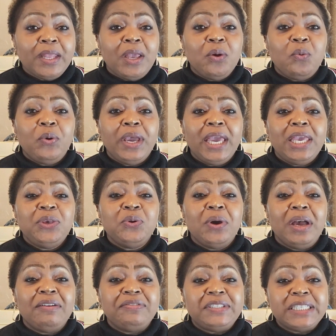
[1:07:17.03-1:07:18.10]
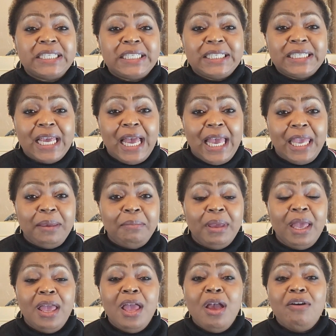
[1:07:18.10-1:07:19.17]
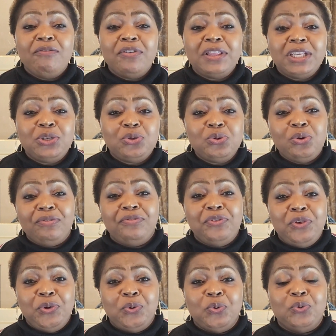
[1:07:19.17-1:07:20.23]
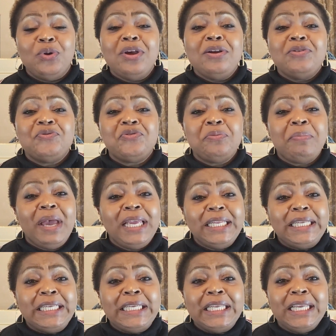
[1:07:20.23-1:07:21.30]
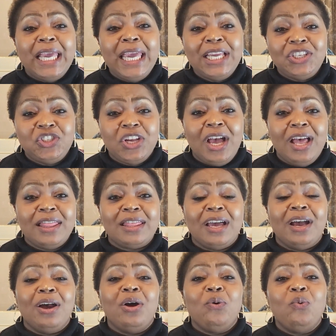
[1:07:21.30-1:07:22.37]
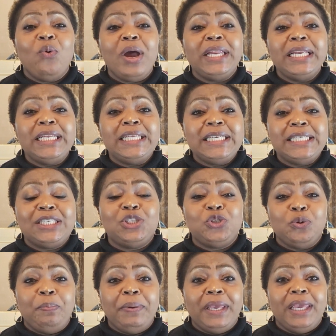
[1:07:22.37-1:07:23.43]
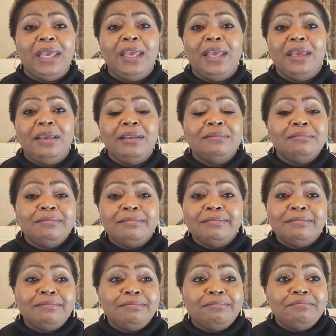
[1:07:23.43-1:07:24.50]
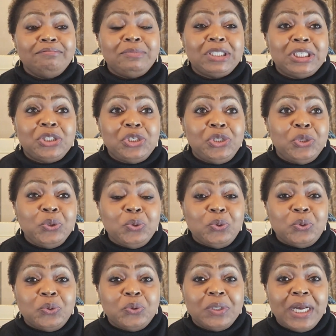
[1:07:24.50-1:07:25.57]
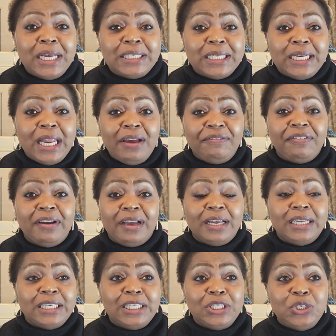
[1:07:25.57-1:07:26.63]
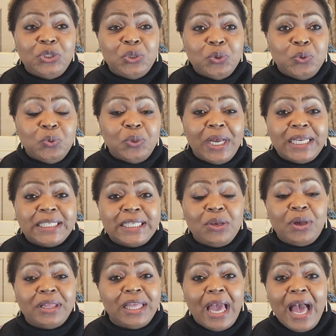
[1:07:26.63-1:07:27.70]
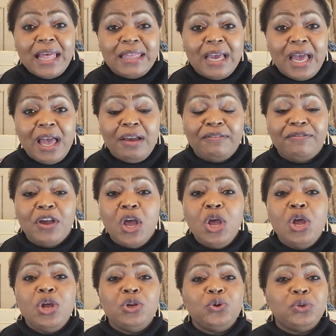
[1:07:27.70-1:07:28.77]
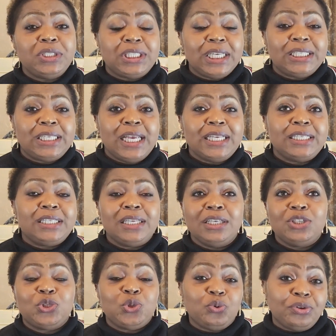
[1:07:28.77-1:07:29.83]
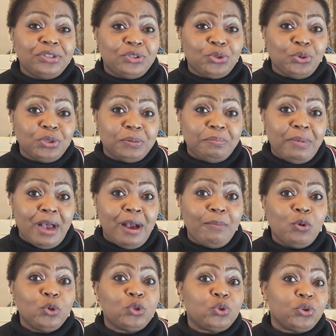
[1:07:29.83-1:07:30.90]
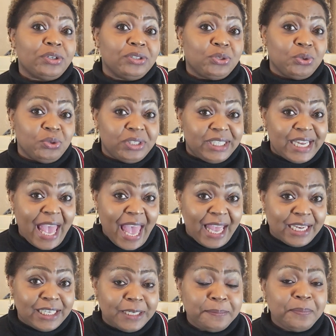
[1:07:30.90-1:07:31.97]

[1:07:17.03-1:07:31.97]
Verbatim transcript: Where you have just time for the two of you reminding each other what it is to be just you as a lover, you as the, the other half, not just as so and so's mom or so and so's dad,